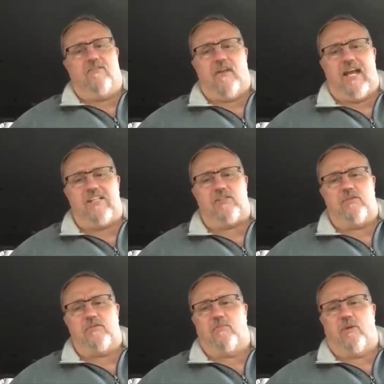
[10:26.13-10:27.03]
The
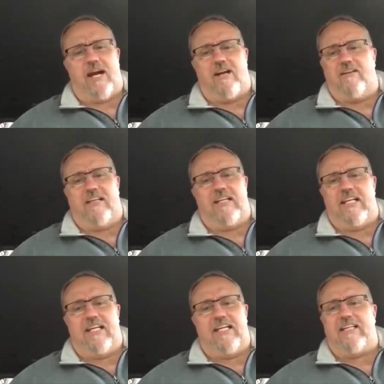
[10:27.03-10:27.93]
flash was brighter than
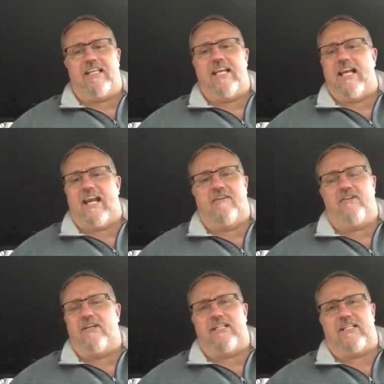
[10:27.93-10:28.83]
anything
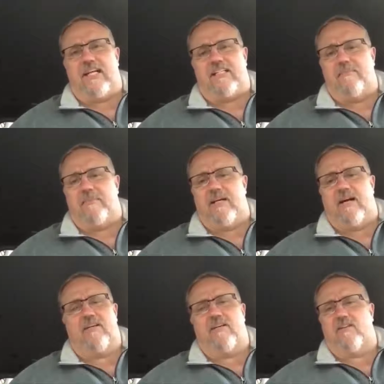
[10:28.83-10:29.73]
ever detected
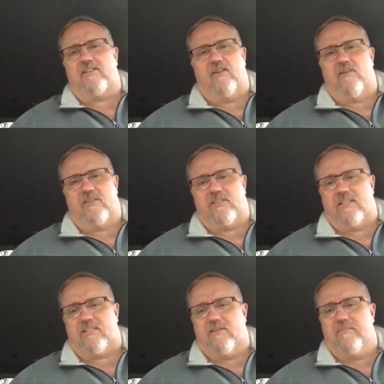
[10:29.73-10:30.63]
beyond our solar
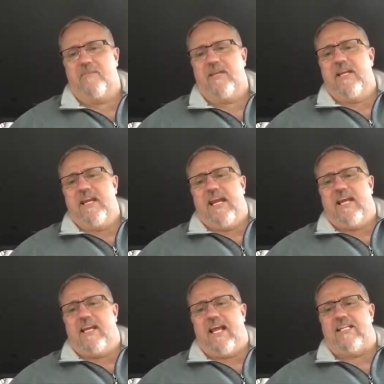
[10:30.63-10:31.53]
system
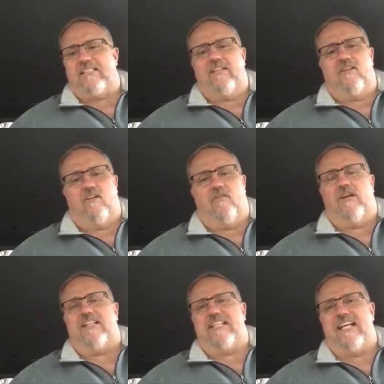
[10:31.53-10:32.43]
and lasted
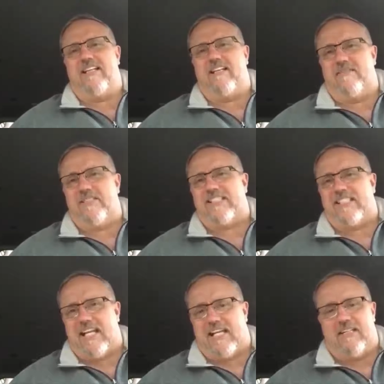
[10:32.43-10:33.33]
over a tenth of a
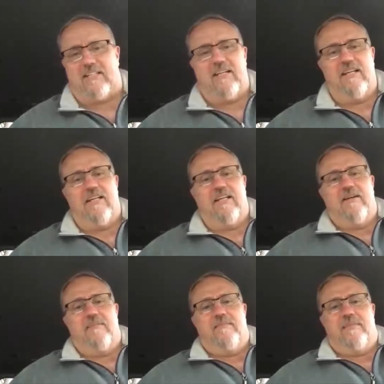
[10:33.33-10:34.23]
second.
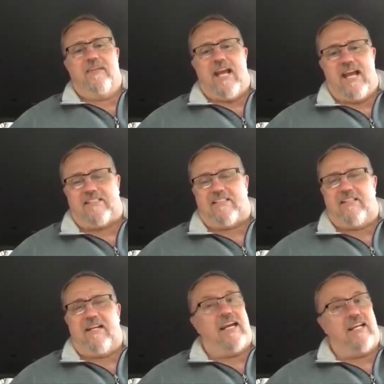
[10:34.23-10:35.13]

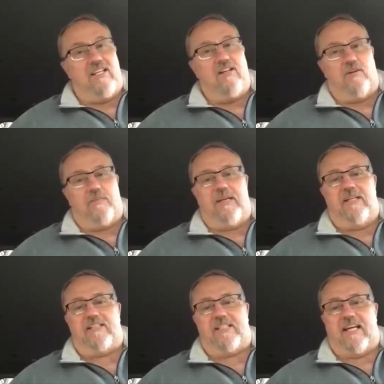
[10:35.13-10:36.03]
NASA and
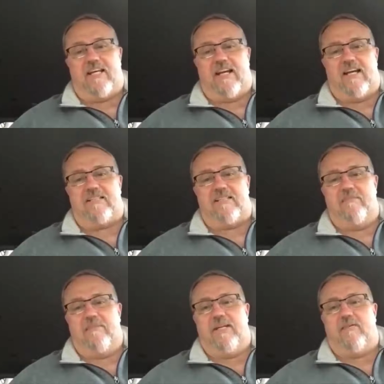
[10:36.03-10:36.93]
European satellites
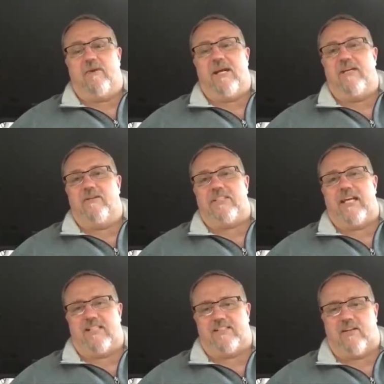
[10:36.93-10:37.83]
and many radio
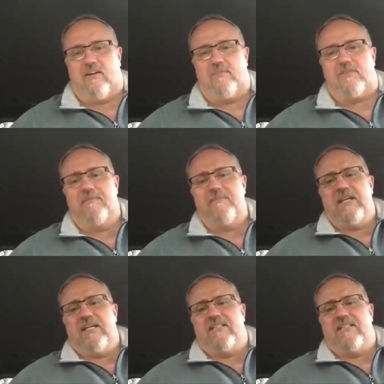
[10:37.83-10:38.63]
telescopes